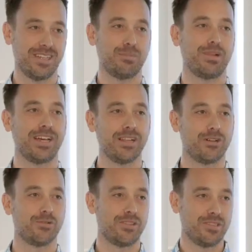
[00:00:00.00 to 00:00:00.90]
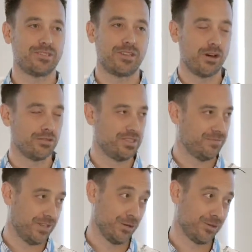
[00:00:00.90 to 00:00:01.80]
and then play along with this whole
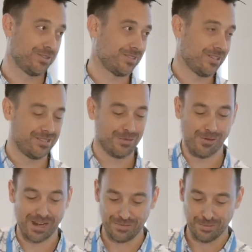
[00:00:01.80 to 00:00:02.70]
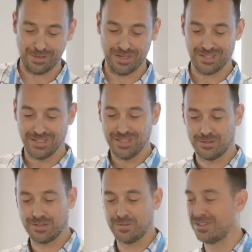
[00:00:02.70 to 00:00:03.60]
symphony orchestra. It's a wonderful thing
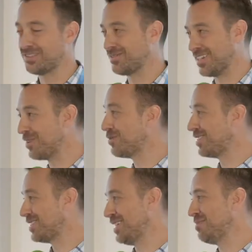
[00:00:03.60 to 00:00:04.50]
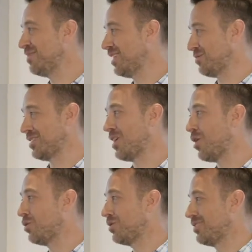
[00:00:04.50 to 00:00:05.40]
to experience. I've done it with Tim. He's written a
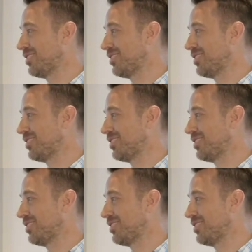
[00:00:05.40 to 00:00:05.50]
whole